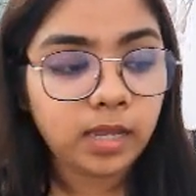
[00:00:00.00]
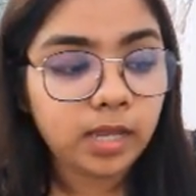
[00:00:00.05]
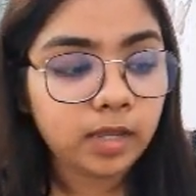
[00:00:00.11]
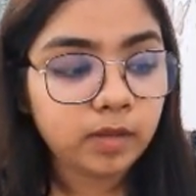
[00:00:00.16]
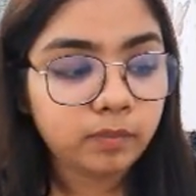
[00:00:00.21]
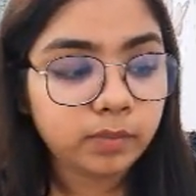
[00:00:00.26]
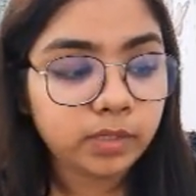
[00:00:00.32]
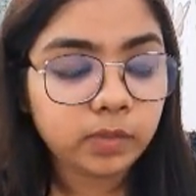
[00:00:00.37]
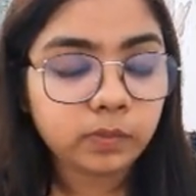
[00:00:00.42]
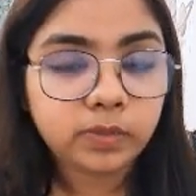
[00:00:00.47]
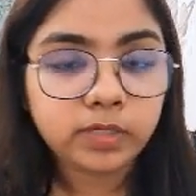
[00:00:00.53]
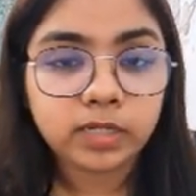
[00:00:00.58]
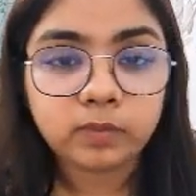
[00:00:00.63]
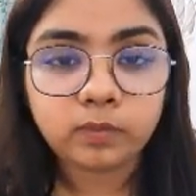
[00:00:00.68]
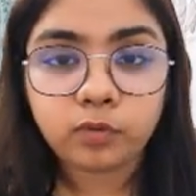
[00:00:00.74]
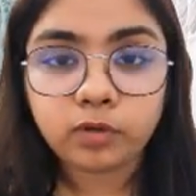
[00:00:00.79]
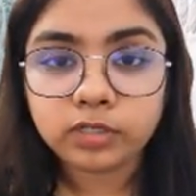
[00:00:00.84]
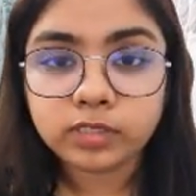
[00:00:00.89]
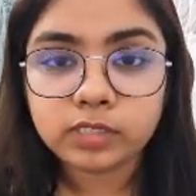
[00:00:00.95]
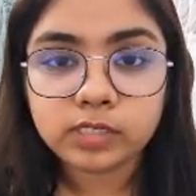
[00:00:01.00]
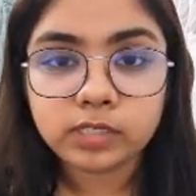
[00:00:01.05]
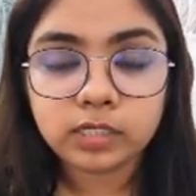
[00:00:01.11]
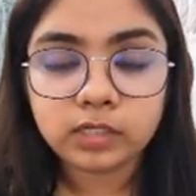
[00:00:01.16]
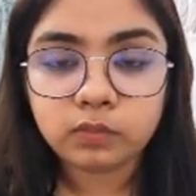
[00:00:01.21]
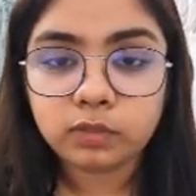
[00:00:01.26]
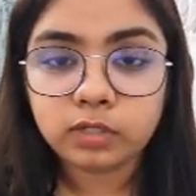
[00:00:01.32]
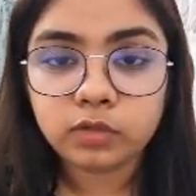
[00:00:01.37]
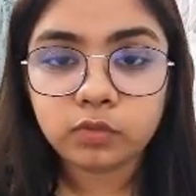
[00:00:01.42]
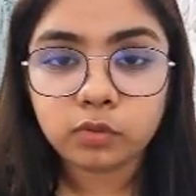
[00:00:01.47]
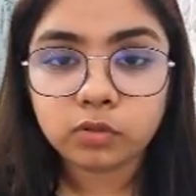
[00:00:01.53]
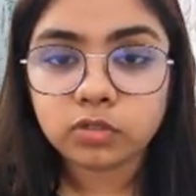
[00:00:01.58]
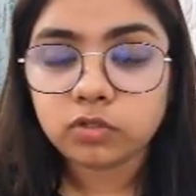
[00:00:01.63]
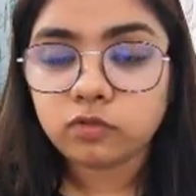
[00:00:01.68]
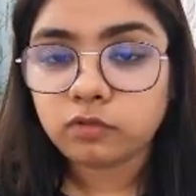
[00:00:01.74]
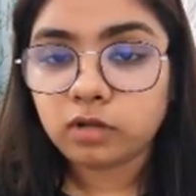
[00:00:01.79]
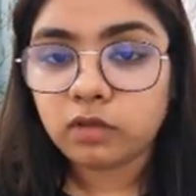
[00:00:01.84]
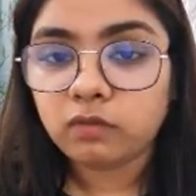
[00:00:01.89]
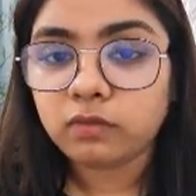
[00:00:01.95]
maybe at point C, it will not
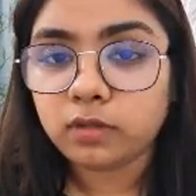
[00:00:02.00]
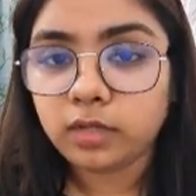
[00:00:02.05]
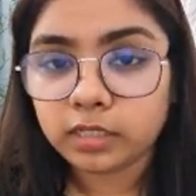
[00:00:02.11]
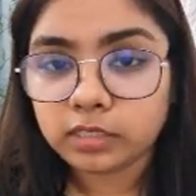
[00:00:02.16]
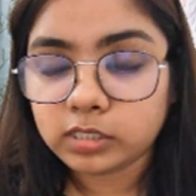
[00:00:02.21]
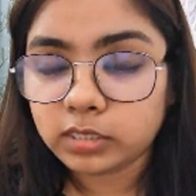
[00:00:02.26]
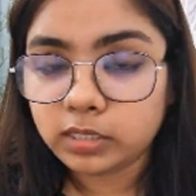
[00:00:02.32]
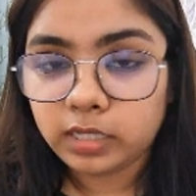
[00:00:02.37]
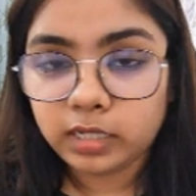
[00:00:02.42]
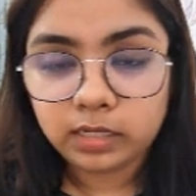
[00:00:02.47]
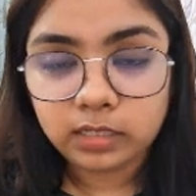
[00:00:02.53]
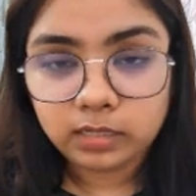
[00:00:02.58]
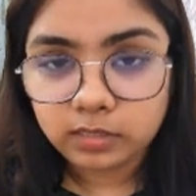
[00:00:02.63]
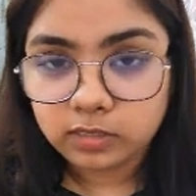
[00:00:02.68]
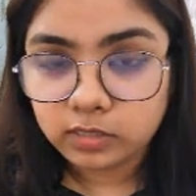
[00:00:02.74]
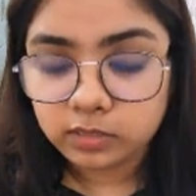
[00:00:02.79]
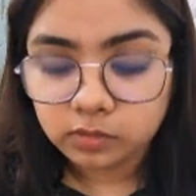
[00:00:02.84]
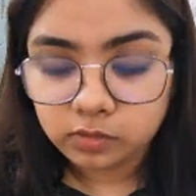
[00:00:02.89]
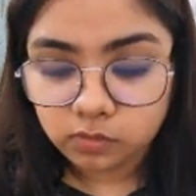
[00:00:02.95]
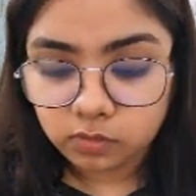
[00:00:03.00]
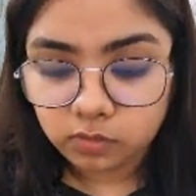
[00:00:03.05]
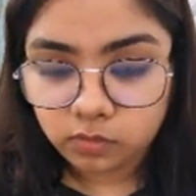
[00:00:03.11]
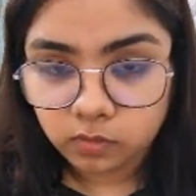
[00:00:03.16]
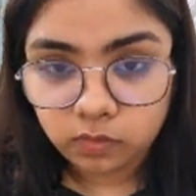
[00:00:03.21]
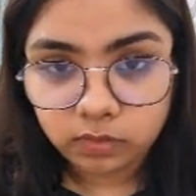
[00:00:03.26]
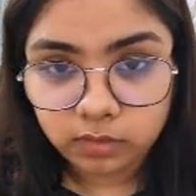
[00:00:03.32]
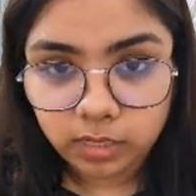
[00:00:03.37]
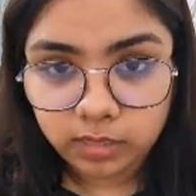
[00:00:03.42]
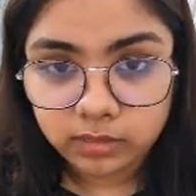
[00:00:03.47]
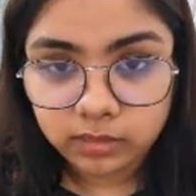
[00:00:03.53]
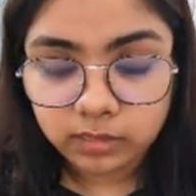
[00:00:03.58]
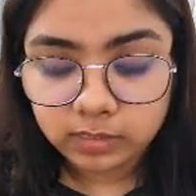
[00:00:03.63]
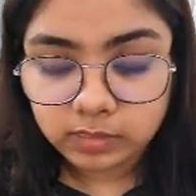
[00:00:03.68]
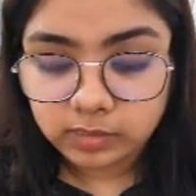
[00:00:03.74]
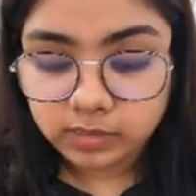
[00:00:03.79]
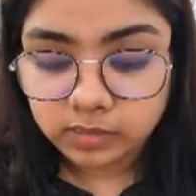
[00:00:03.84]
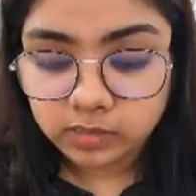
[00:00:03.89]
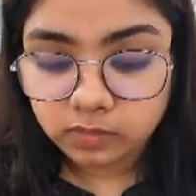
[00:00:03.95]
travel actually any distance on that
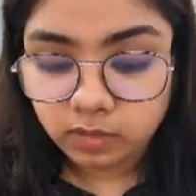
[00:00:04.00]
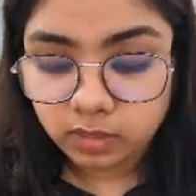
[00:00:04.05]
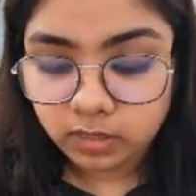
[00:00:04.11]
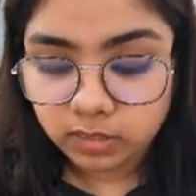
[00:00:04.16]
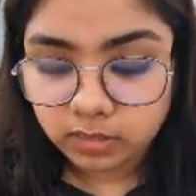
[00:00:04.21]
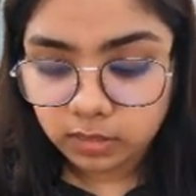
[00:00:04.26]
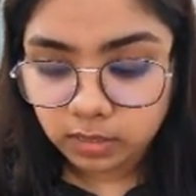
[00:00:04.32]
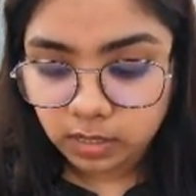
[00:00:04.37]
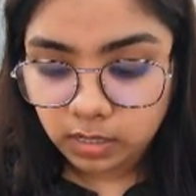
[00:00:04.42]
cases, right?